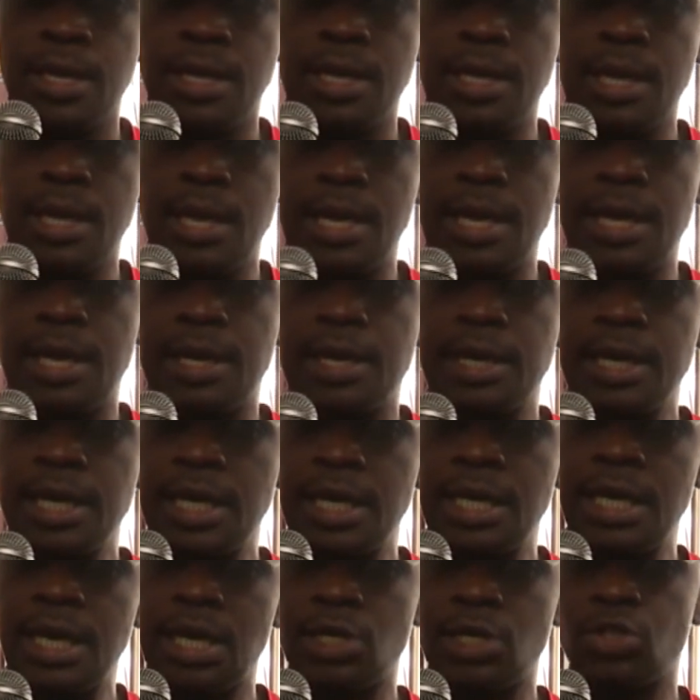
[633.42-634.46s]
Yeah,
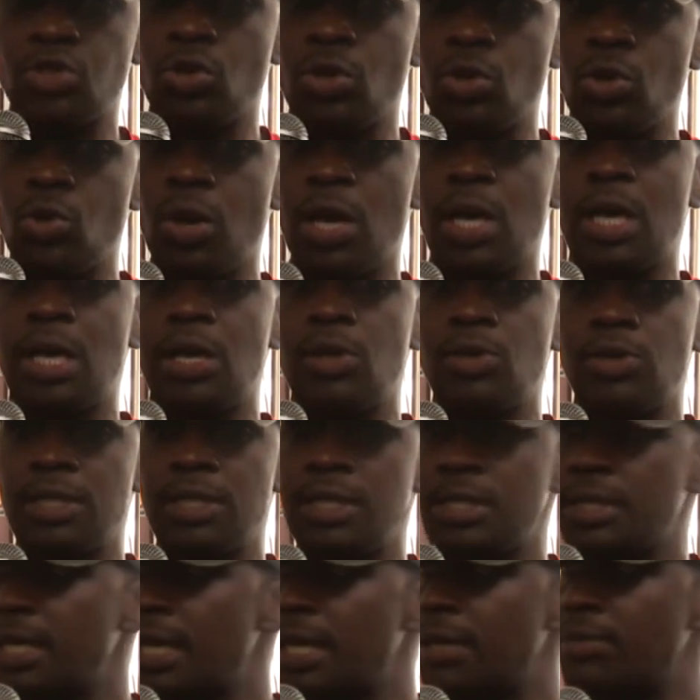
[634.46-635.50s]
really actual workout
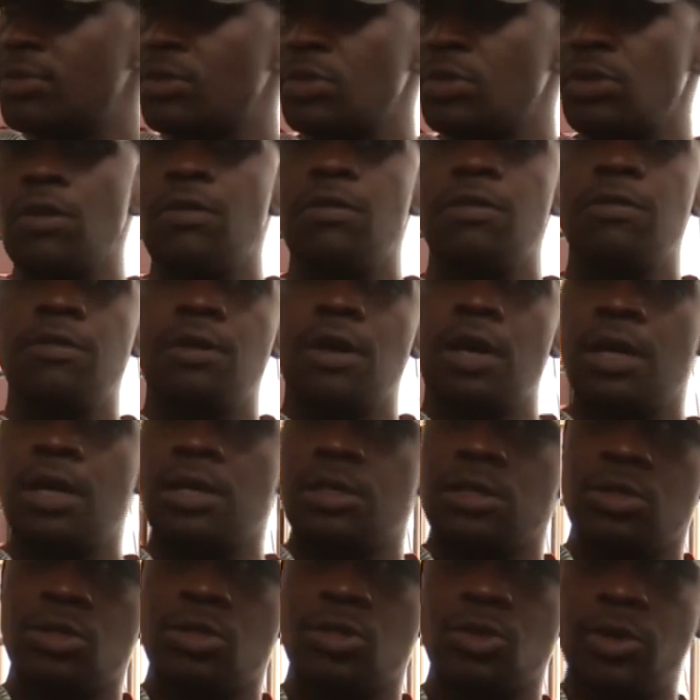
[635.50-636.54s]
in terms of
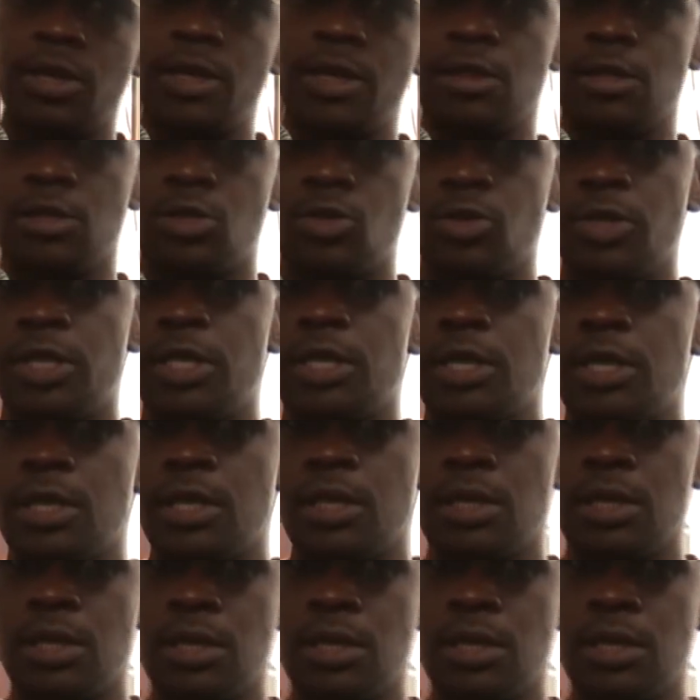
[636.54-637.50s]
strength training.